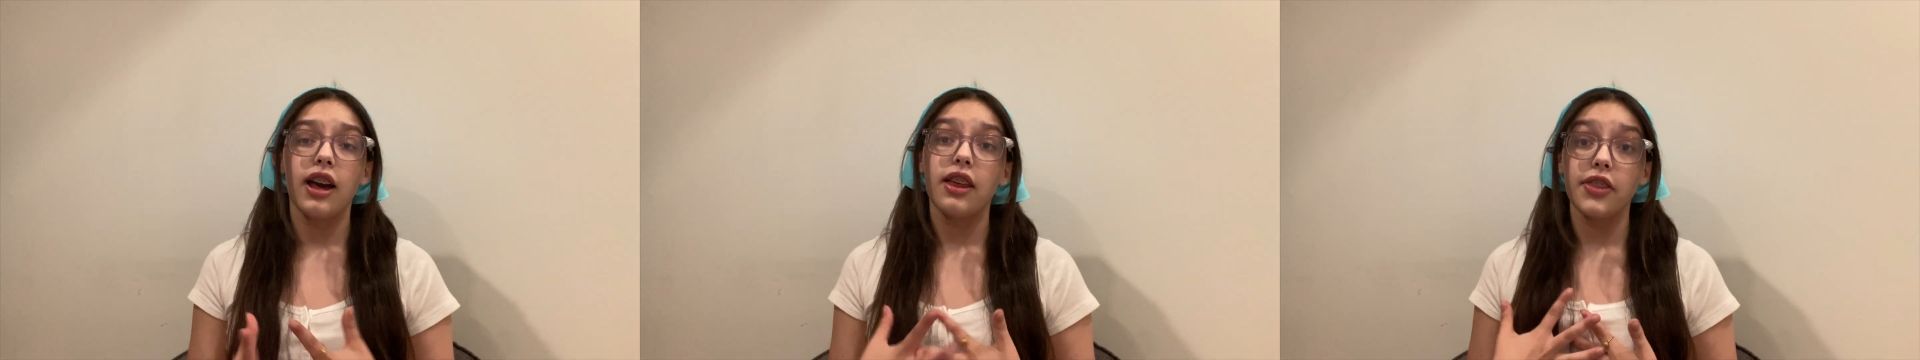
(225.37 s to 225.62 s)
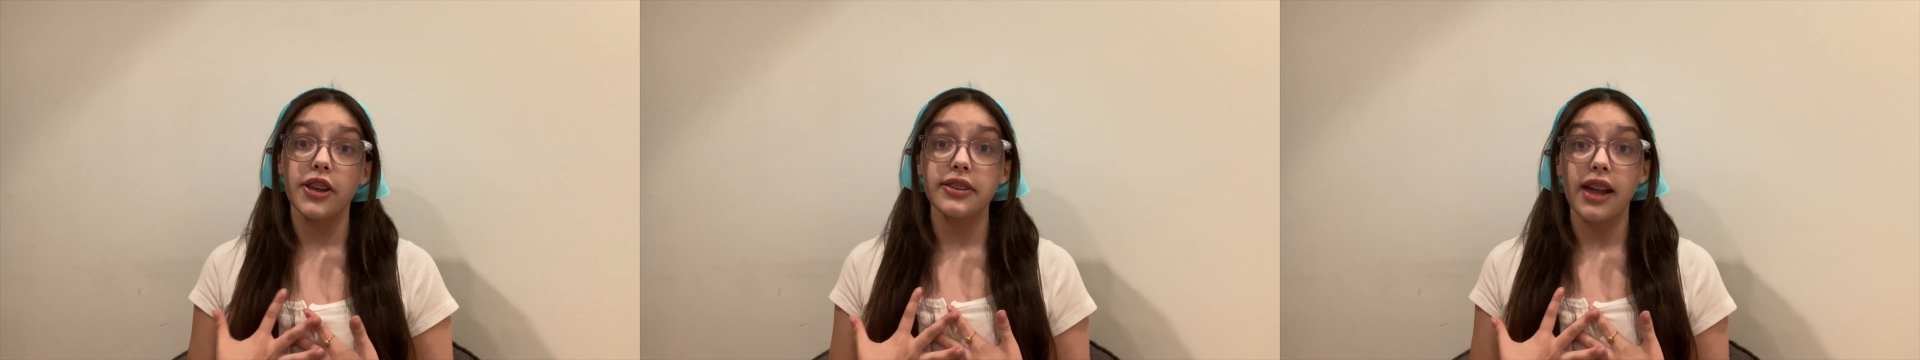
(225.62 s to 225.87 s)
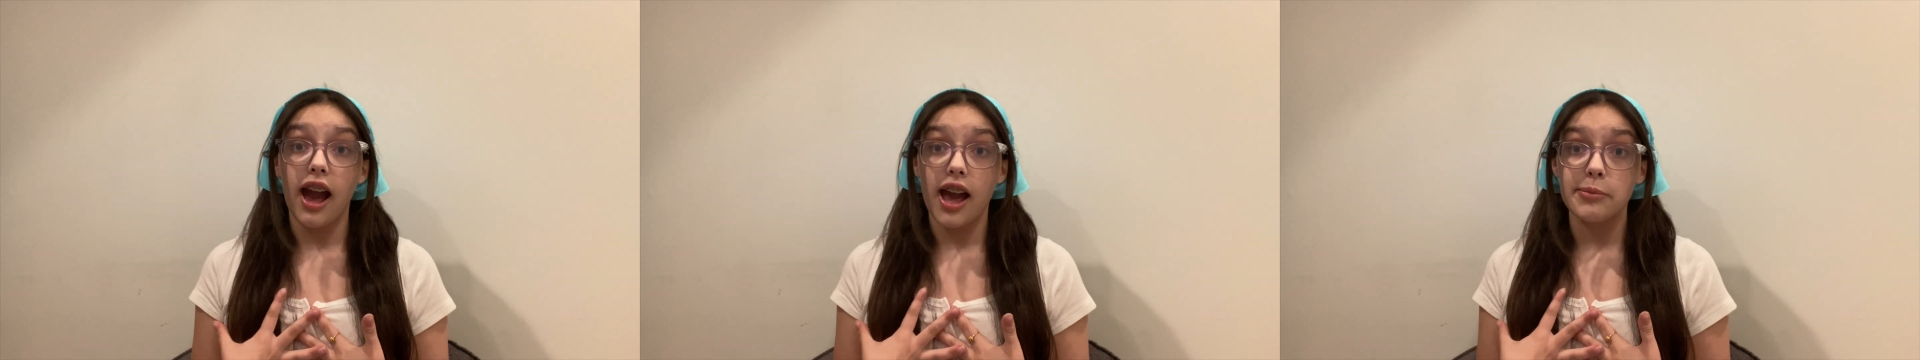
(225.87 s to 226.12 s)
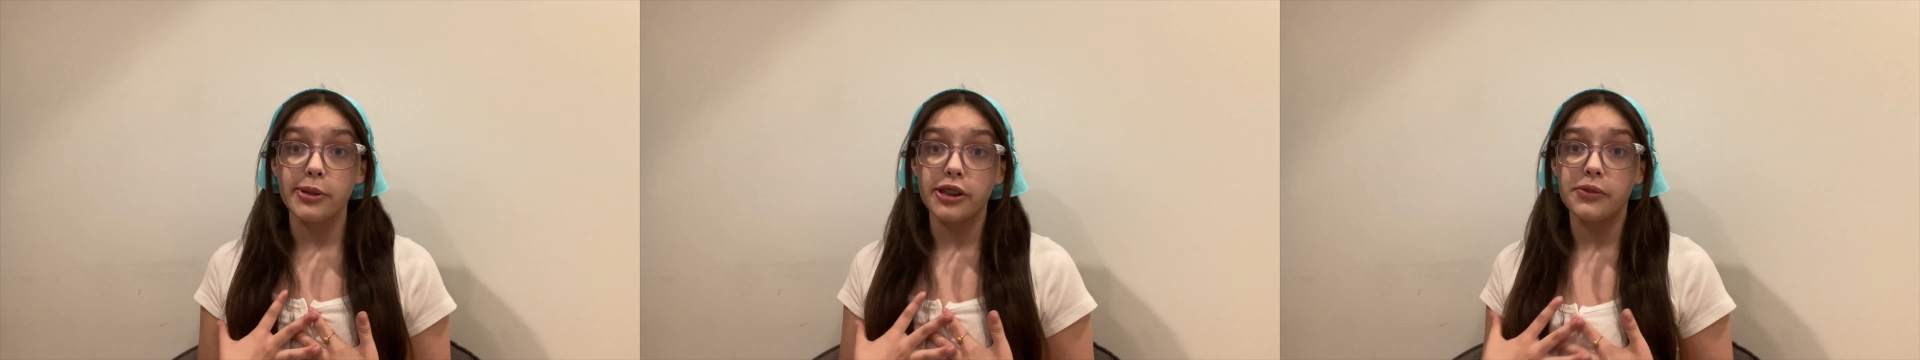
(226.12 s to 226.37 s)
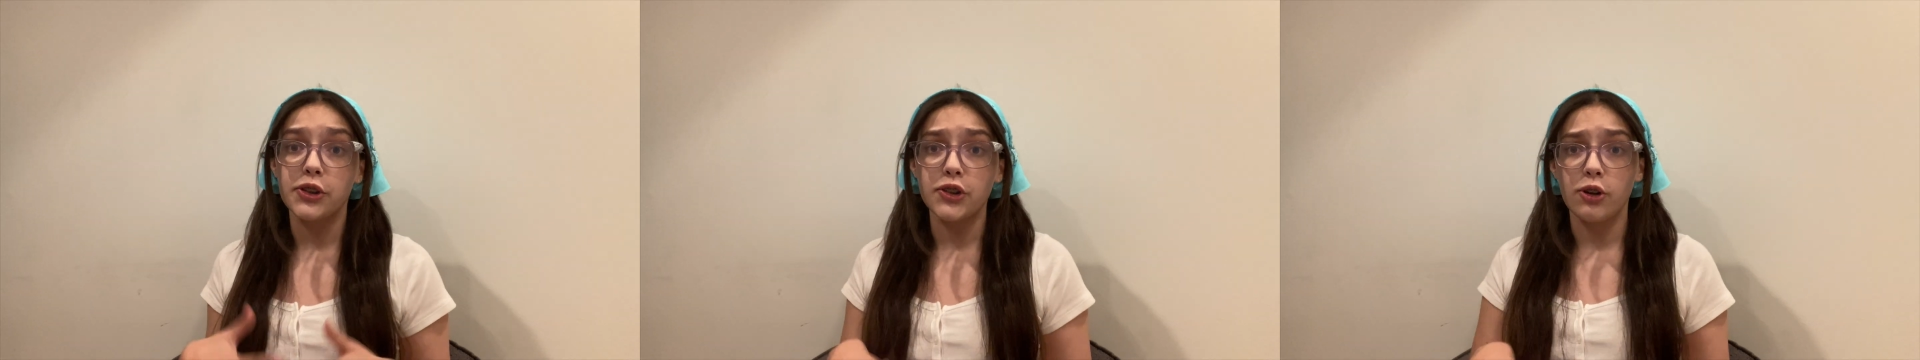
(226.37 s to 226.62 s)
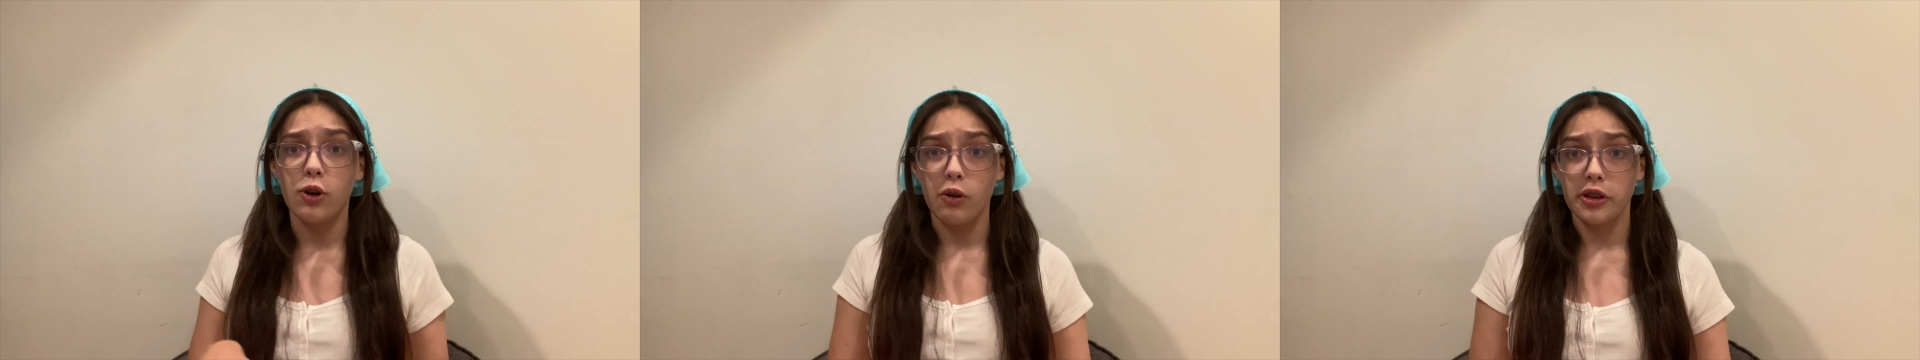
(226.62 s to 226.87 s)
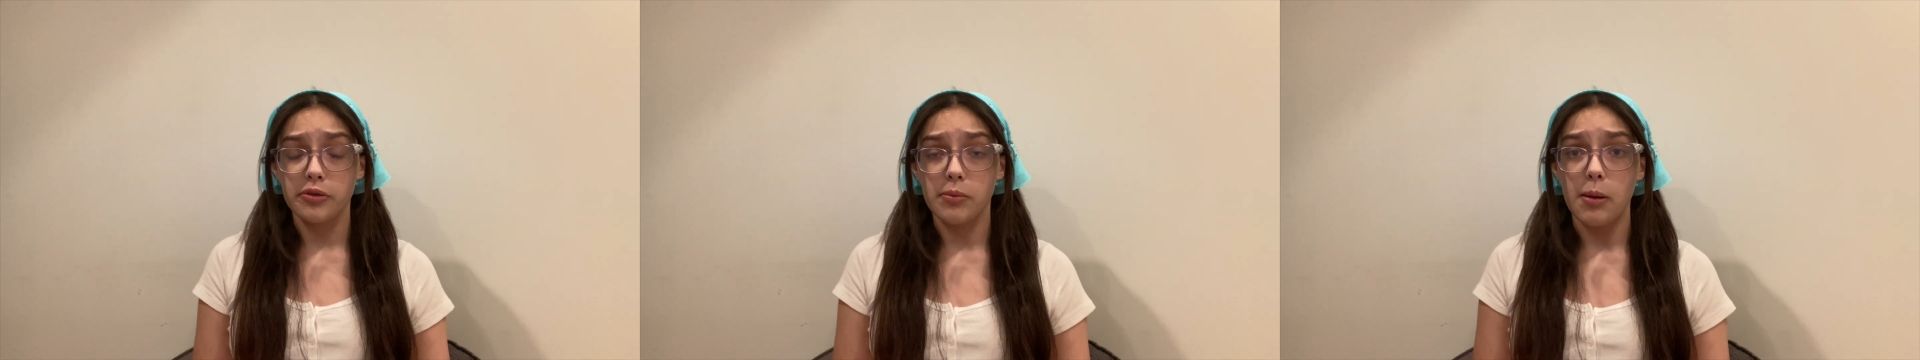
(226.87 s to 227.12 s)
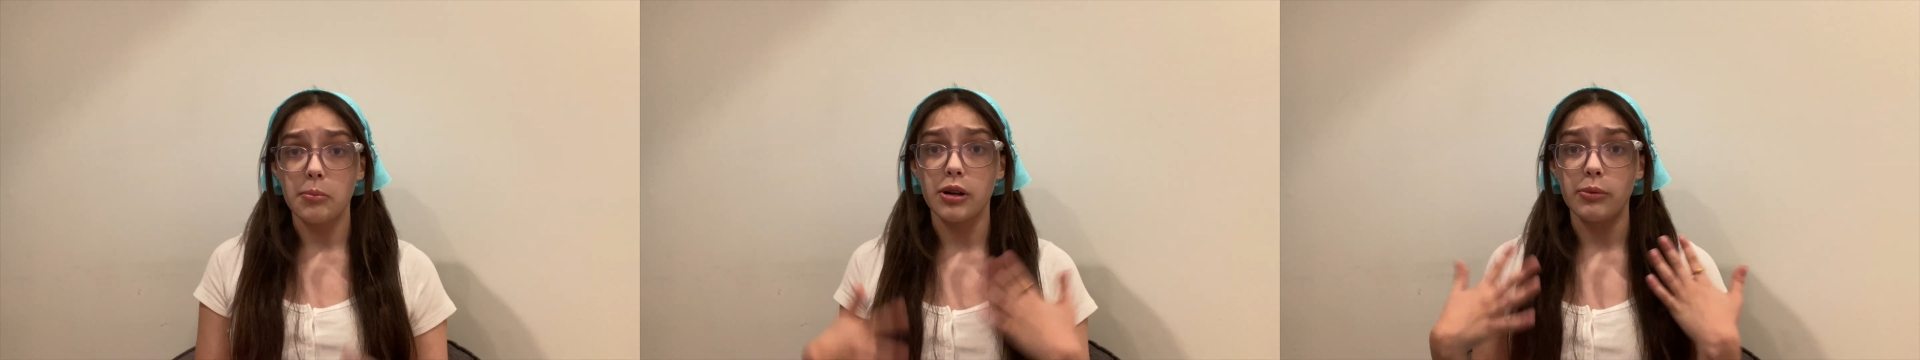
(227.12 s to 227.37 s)
A thing that I believe you should always
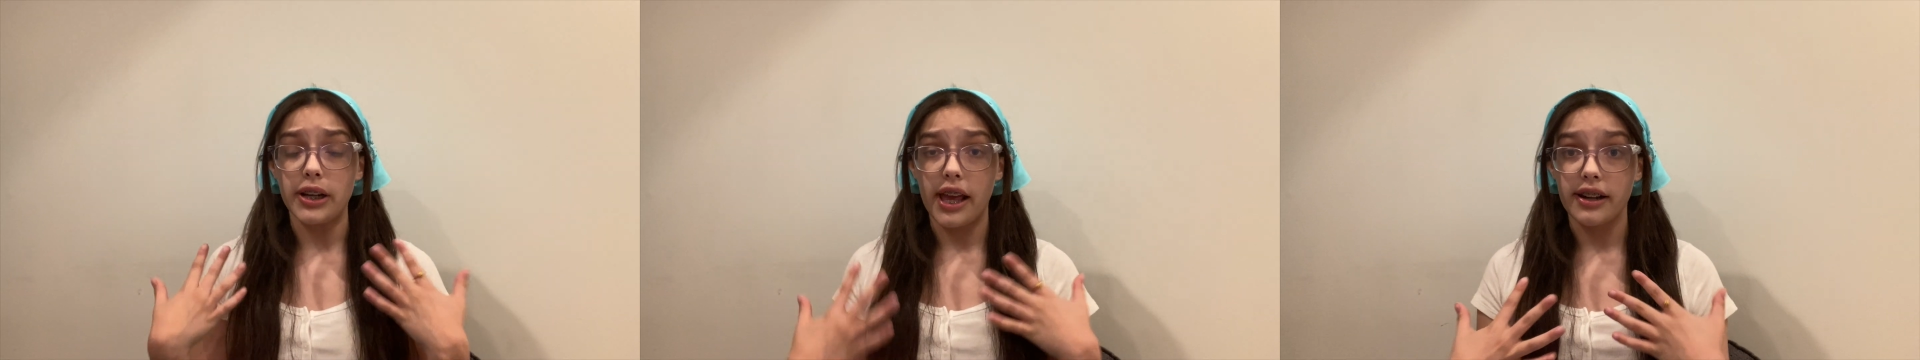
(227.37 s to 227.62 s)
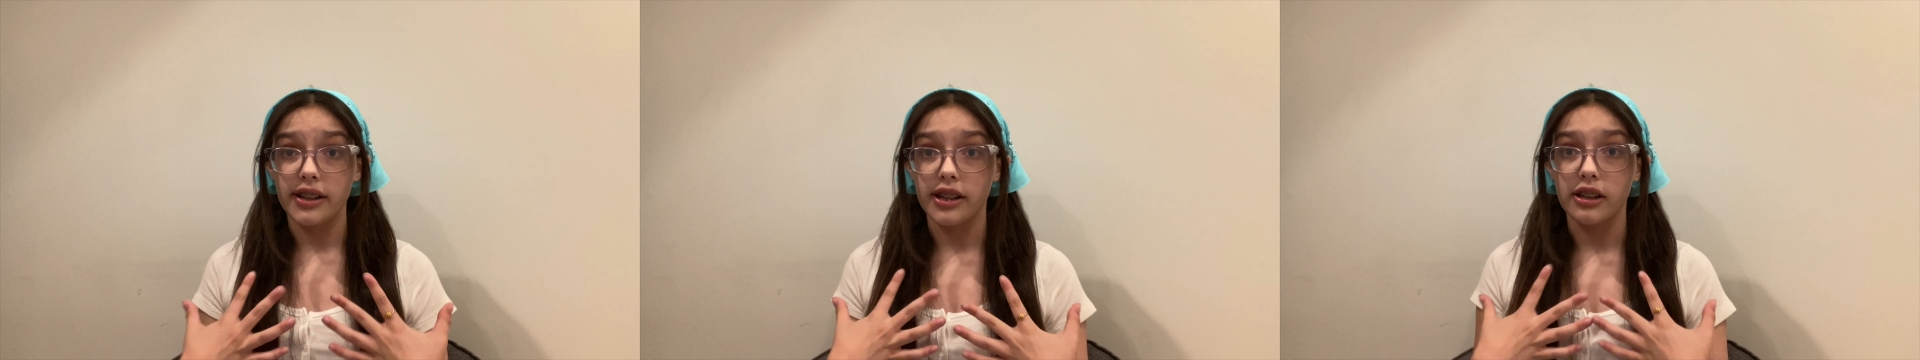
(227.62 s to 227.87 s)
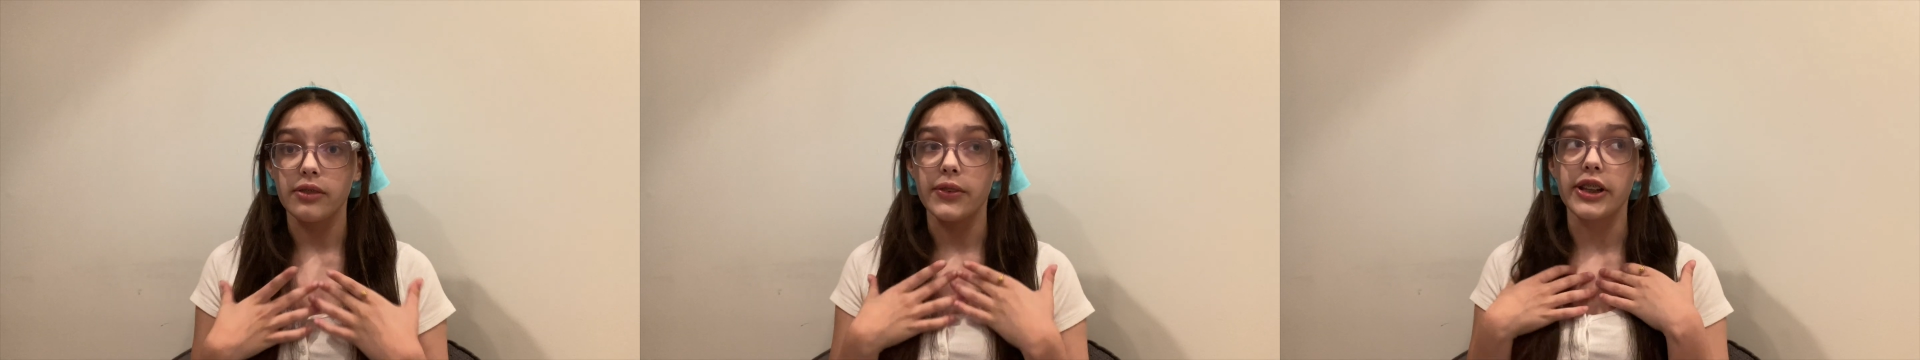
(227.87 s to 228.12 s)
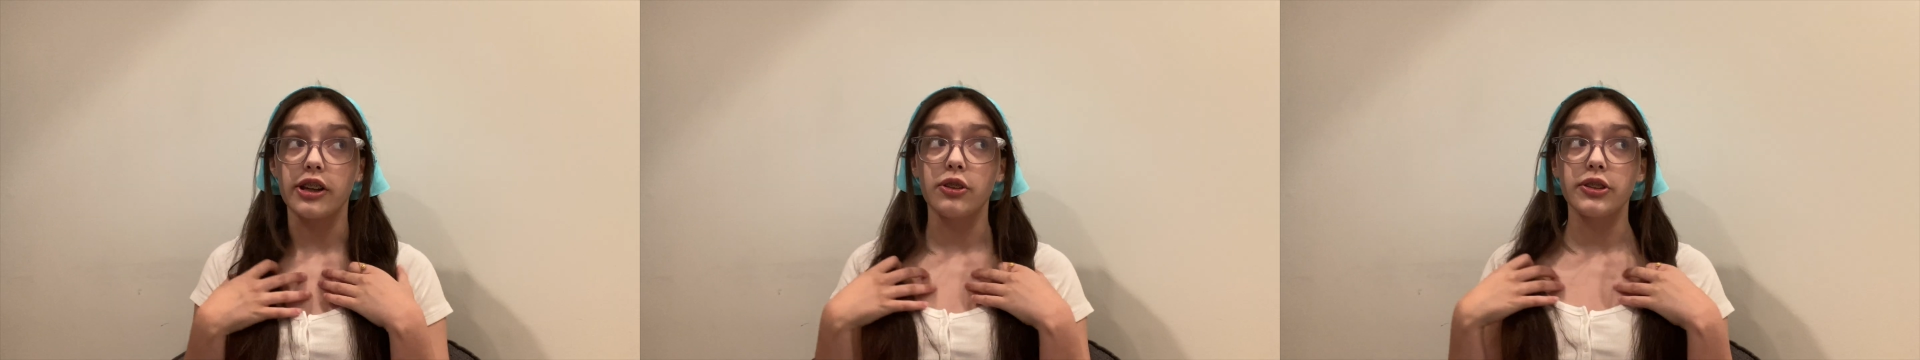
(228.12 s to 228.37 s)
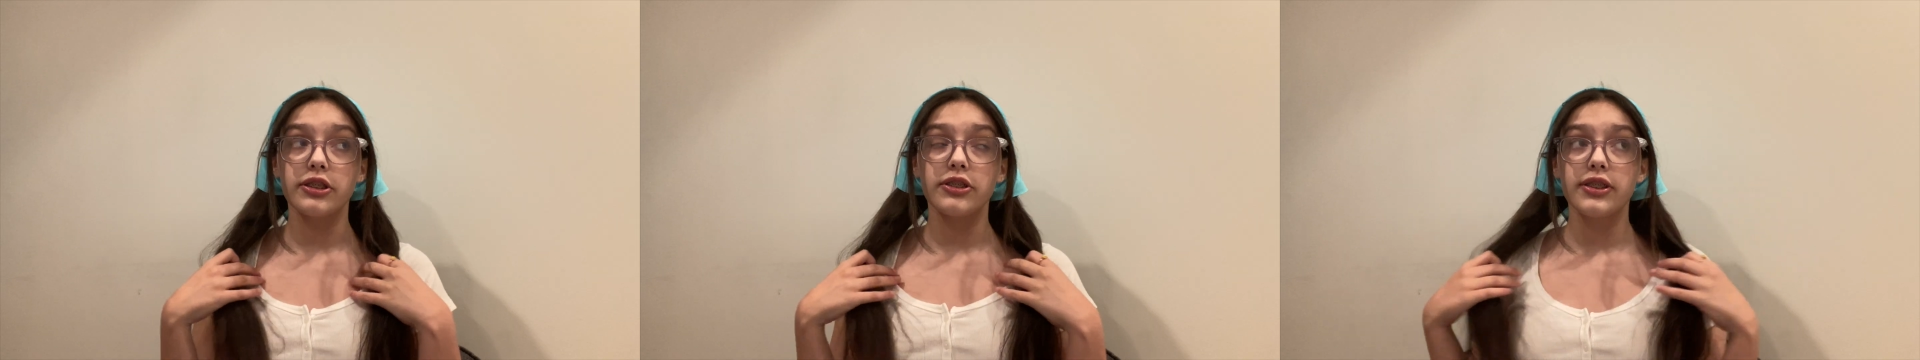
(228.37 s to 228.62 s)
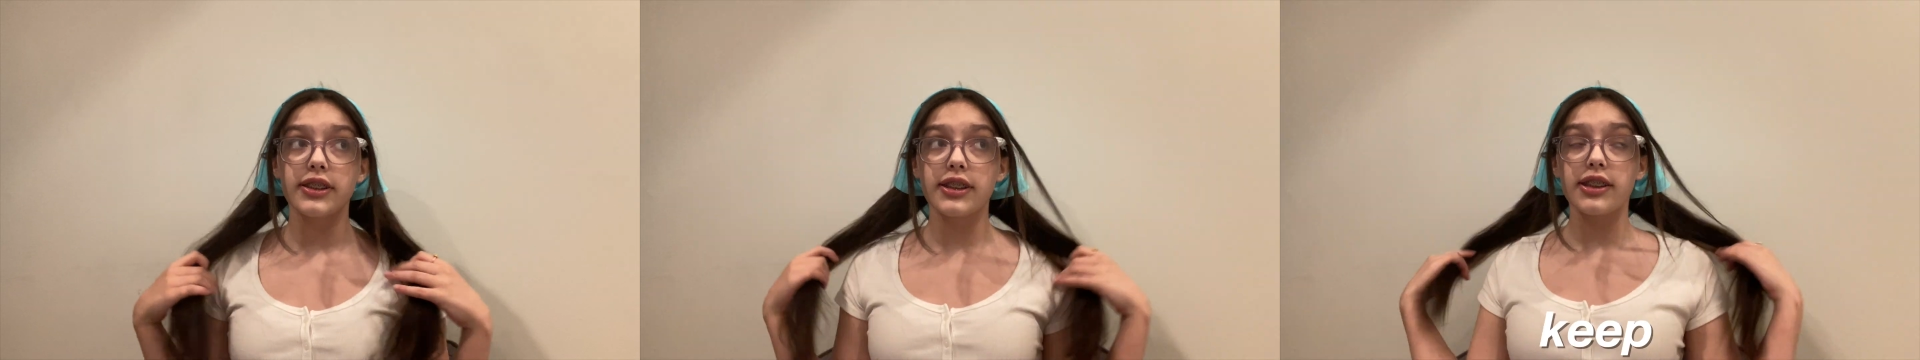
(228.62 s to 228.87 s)
remember when editing your videos is to